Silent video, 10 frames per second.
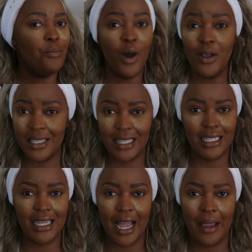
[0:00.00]
most of
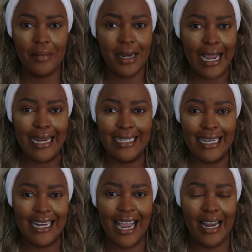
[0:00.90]
the time,
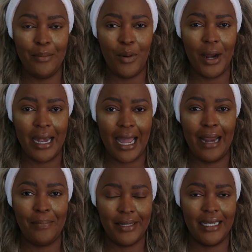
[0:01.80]

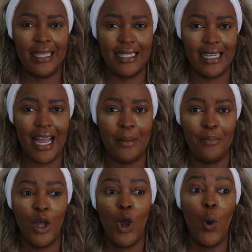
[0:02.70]
99.9% of the
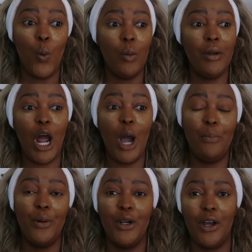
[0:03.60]
time, women
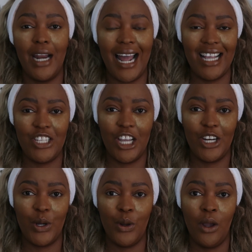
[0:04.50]
are putting on
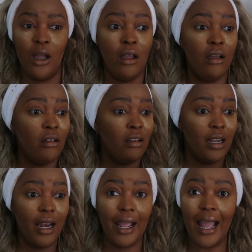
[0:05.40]
eyeshadow
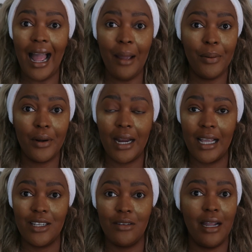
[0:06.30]
like I put on
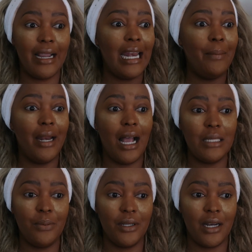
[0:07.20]
eyeshadow, like anybody
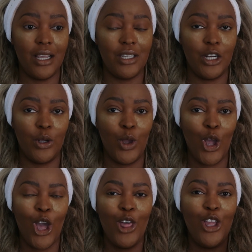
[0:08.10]
else puts on eyeshadow.
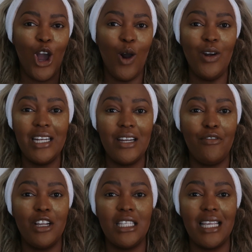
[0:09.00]
The only
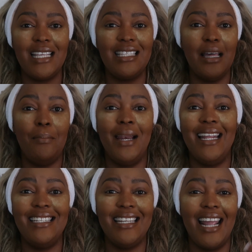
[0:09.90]
difference is the
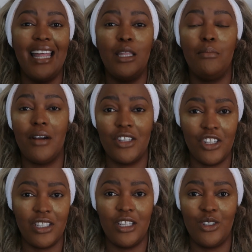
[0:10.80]
blending and the
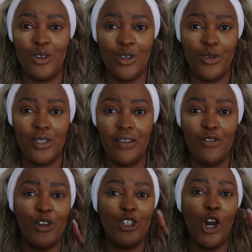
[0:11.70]
brushes that you use.
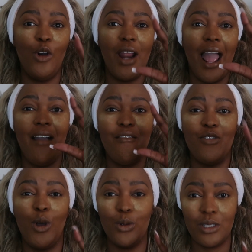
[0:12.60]
If you don't
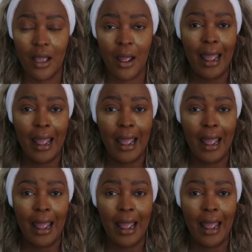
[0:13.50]
have those